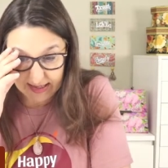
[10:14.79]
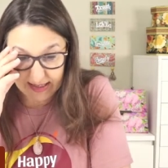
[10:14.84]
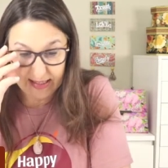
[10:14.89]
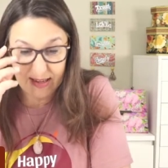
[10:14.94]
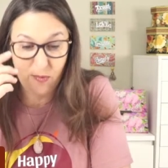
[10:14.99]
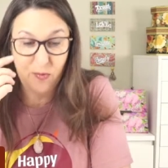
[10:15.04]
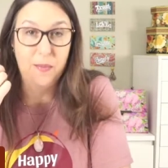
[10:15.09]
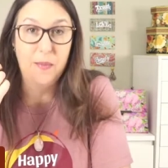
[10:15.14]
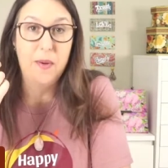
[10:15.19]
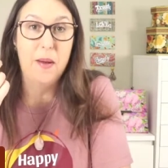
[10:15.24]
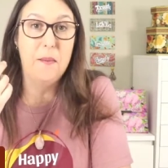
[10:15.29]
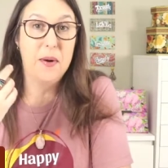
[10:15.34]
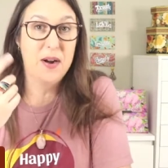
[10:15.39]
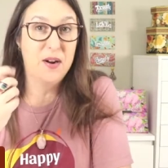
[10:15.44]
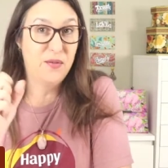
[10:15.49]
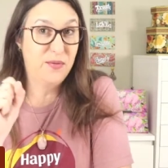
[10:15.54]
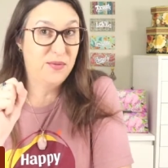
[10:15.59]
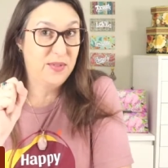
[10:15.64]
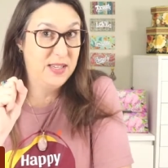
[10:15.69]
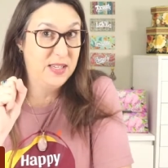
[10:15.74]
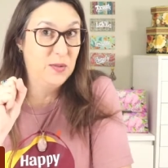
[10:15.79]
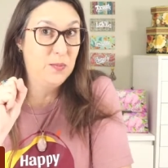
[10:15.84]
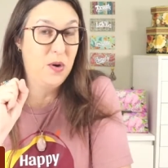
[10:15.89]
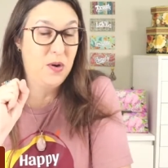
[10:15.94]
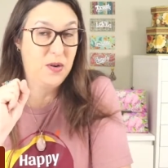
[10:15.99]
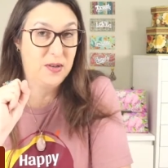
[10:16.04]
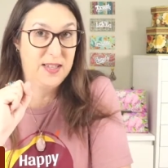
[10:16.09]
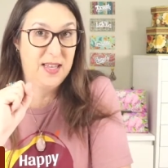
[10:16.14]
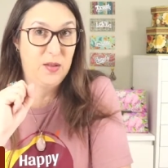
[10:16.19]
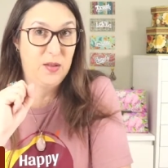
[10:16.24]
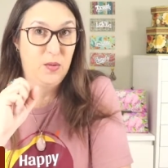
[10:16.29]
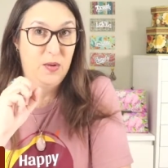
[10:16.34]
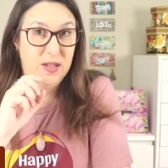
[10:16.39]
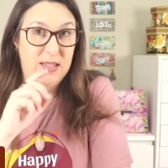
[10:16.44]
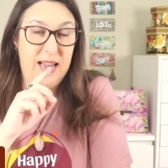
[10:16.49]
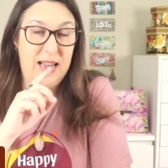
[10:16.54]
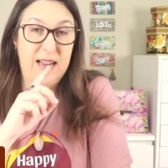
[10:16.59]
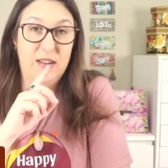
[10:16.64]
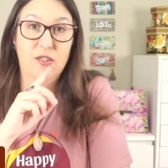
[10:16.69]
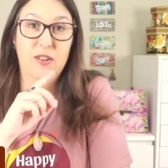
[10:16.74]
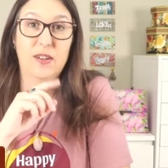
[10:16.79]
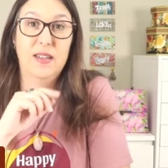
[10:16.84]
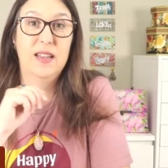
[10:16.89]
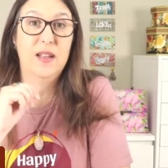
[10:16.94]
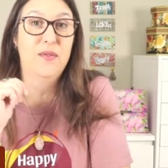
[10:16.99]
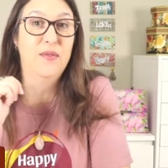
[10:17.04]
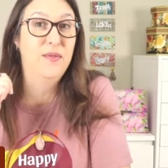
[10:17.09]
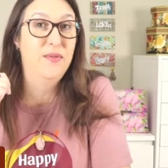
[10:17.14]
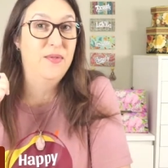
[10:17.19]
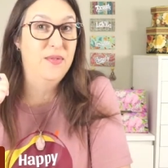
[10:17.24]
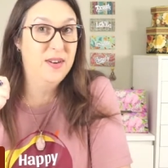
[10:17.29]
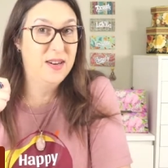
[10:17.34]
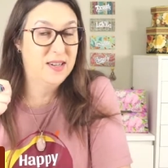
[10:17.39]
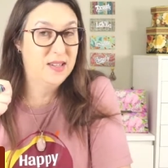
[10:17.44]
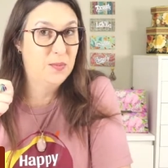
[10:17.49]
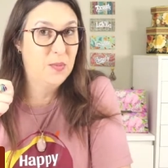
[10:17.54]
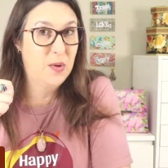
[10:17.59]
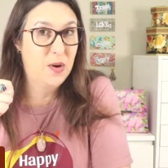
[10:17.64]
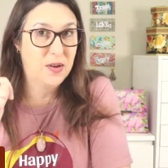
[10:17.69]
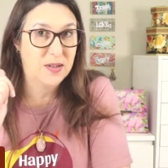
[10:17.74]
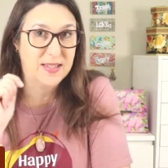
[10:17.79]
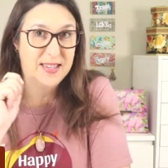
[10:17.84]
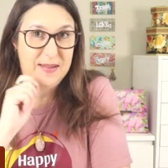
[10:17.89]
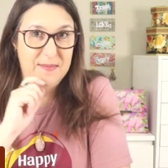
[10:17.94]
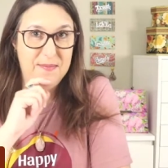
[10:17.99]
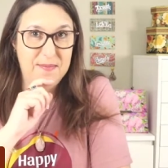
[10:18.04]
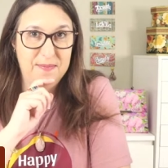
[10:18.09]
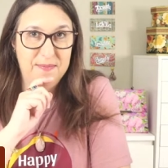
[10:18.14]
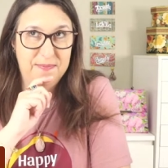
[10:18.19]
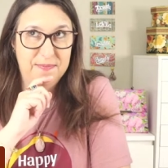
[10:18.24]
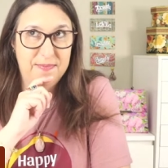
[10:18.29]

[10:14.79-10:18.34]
And I remember of this box that was actually the first box I